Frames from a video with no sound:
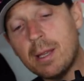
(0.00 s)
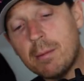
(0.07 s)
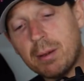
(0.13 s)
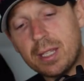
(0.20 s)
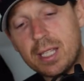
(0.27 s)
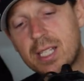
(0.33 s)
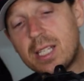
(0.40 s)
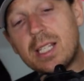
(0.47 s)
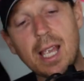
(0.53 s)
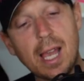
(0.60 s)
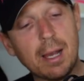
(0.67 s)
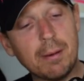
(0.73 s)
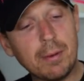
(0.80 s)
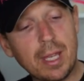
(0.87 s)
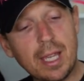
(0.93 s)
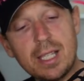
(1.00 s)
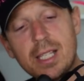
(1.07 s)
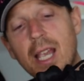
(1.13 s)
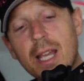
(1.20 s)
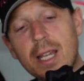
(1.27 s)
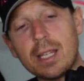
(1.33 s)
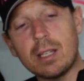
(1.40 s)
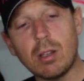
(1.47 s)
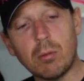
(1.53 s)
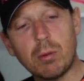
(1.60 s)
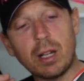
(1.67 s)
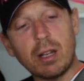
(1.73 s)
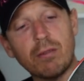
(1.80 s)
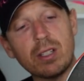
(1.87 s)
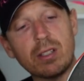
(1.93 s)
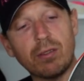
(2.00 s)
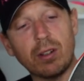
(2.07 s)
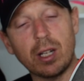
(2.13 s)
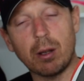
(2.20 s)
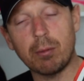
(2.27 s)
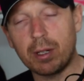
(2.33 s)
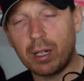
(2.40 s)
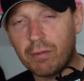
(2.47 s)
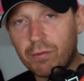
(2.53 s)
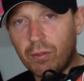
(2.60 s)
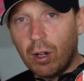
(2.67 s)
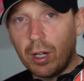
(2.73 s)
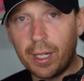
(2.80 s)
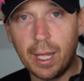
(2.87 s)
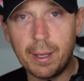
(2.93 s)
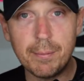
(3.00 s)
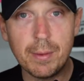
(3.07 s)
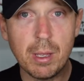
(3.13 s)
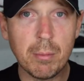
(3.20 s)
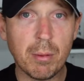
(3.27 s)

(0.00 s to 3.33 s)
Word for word: But this is out. Is it any good? We're going to, this video, we're going to find out.